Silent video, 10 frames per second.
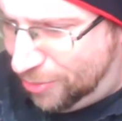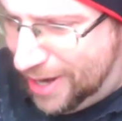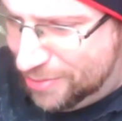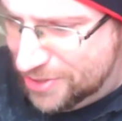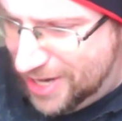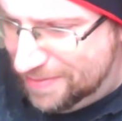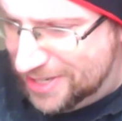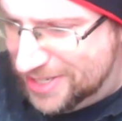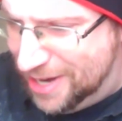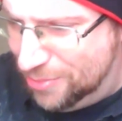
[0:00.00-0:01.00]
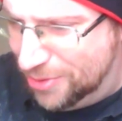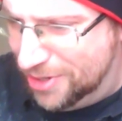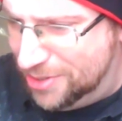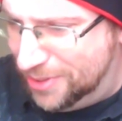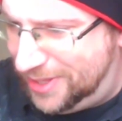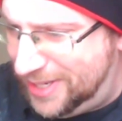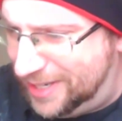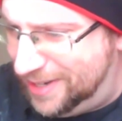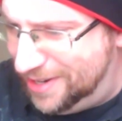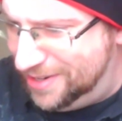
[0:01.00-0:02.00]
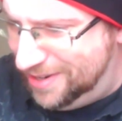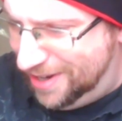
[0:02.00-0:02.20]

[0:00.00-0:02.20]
the ground diving downward into a thicket un-